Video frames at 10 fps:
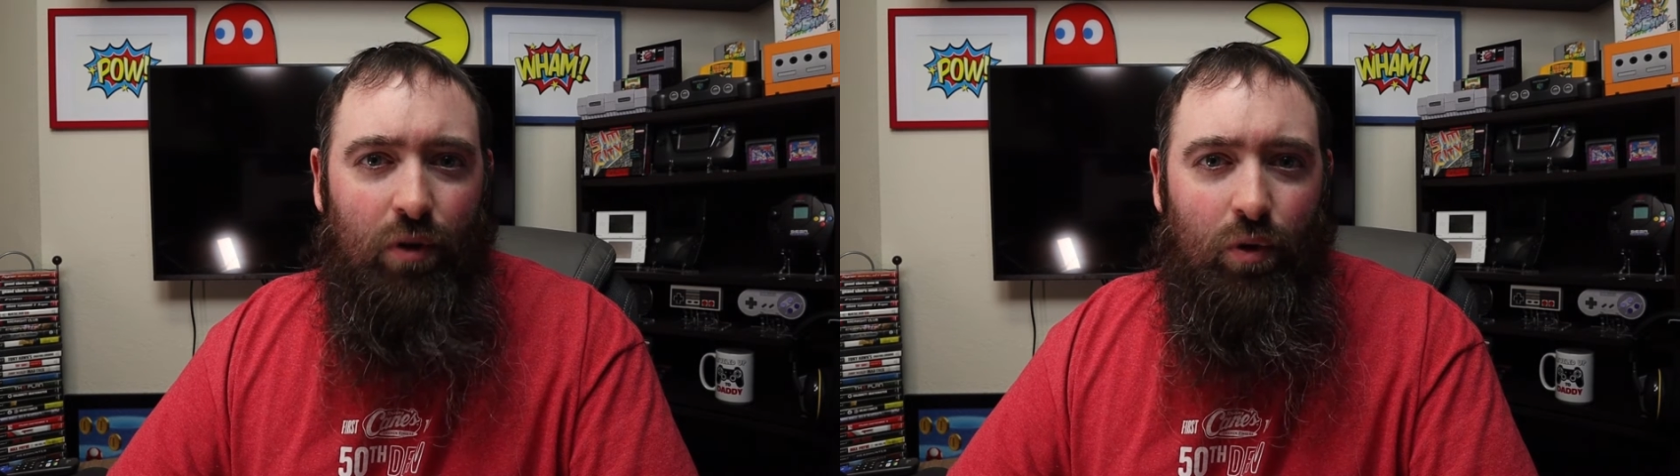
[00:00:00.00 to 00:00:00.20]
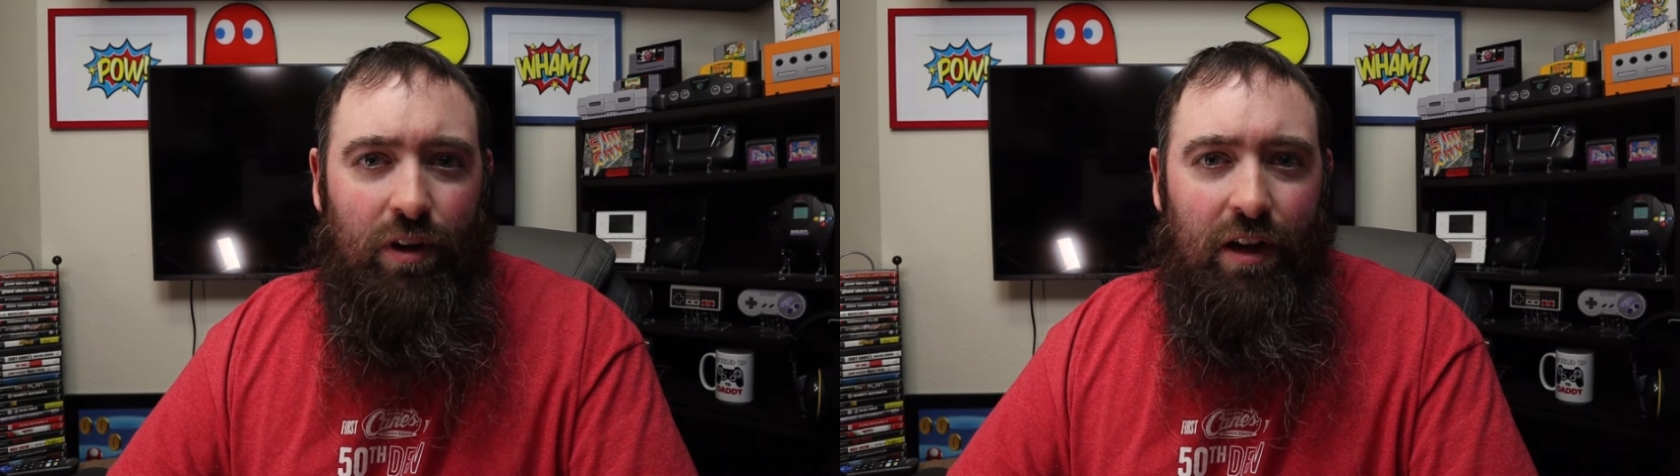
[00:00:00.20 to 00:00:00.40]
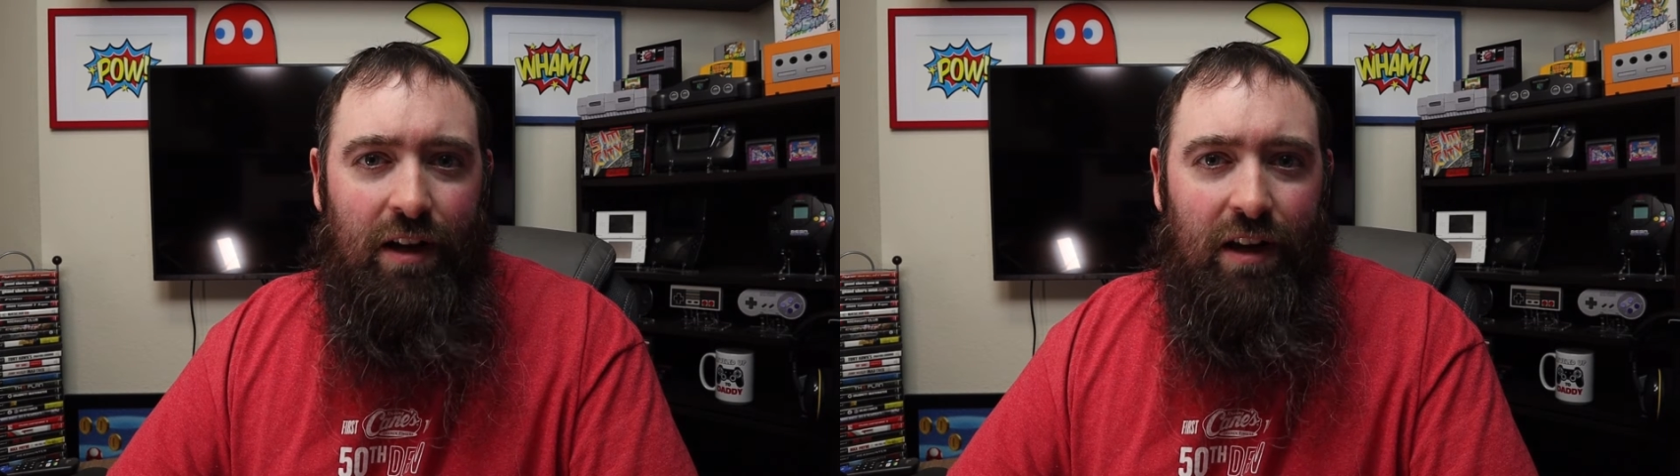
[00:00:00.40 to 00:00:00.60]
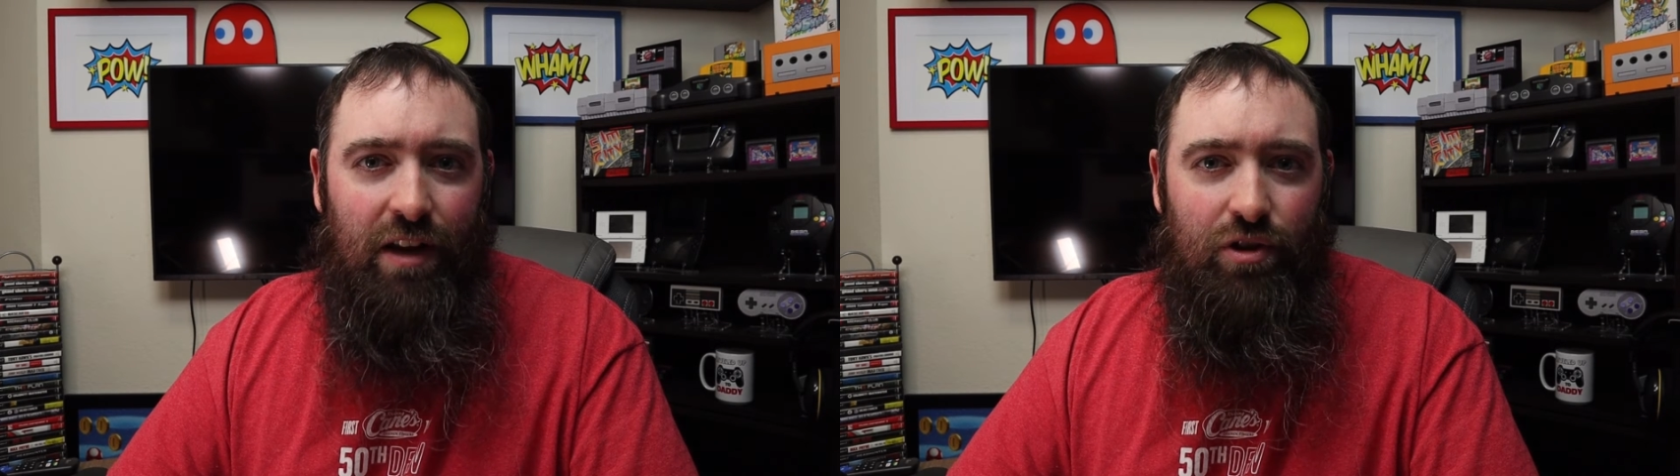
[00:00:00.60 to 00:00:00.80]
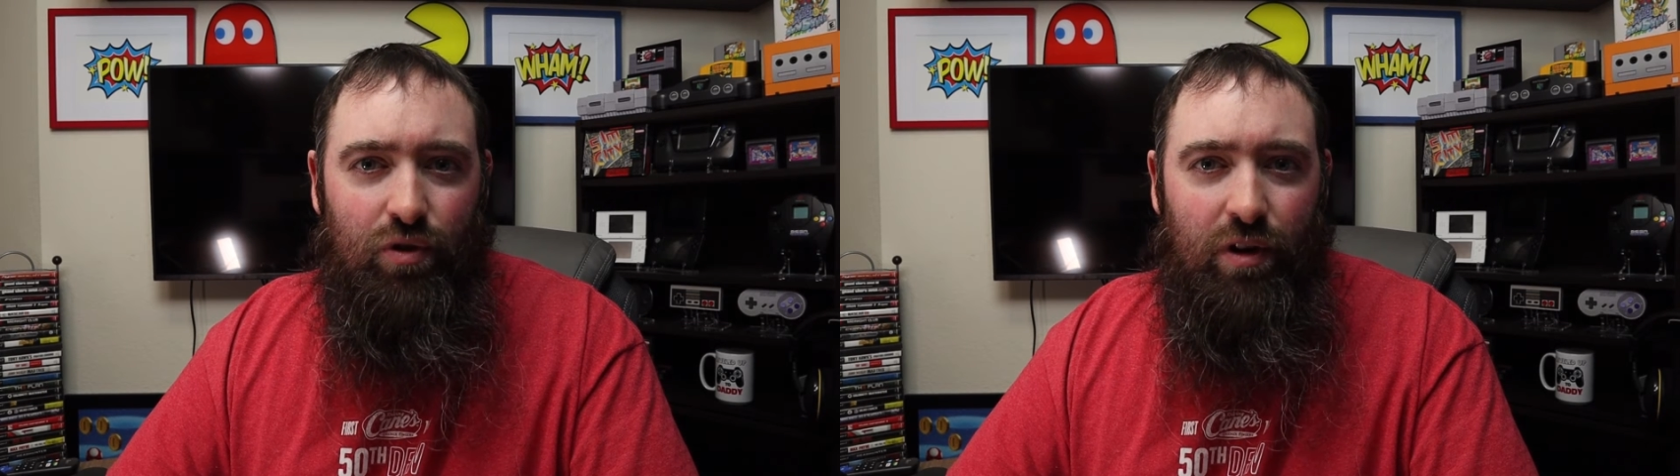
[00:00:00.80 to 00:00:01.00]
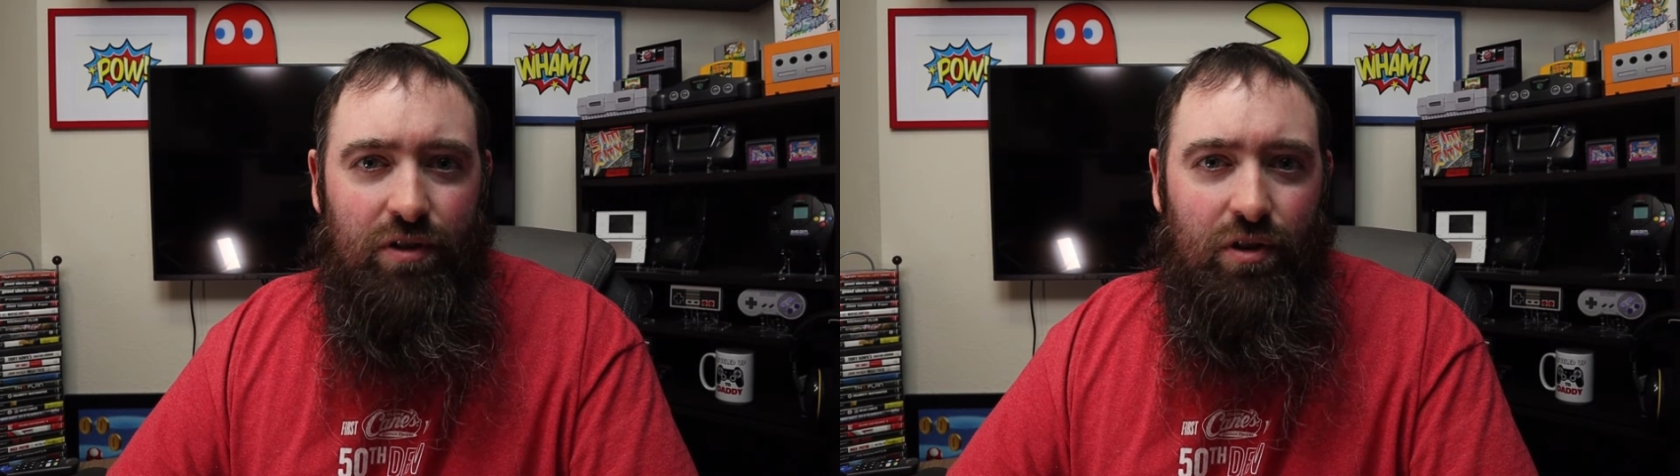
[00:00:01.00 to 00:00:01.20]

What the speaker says: only on Android,